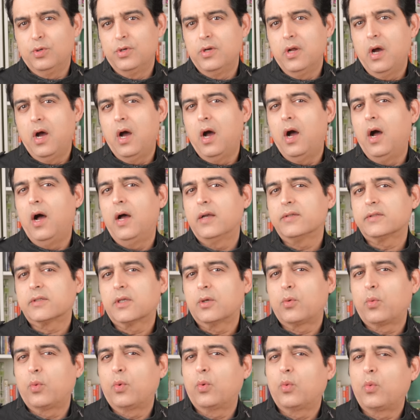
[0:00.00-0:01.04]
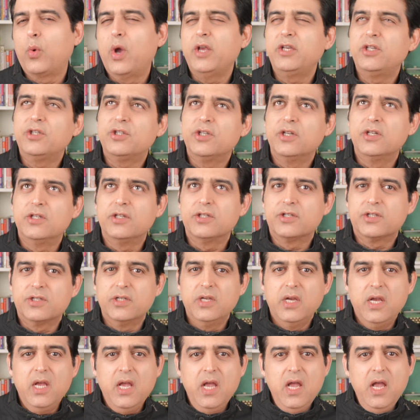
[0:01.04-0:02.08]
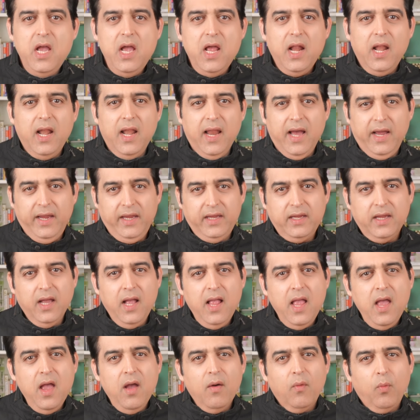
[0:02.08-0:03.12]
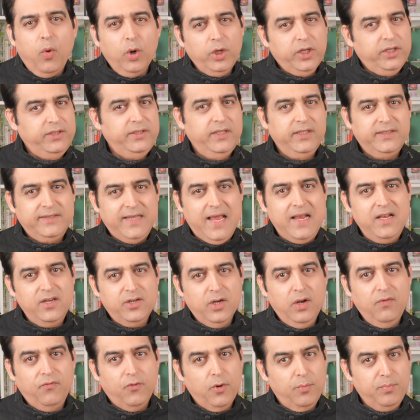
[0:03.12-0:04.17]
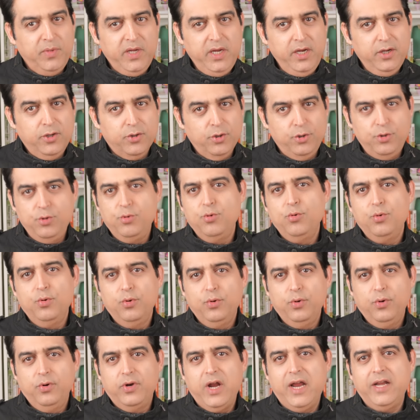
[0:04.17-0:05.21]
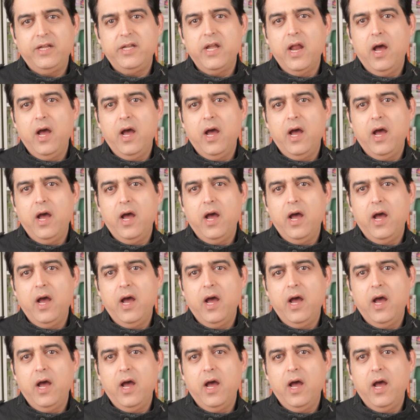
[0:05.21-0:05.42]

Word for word: could ask questions like What is essential for me to do right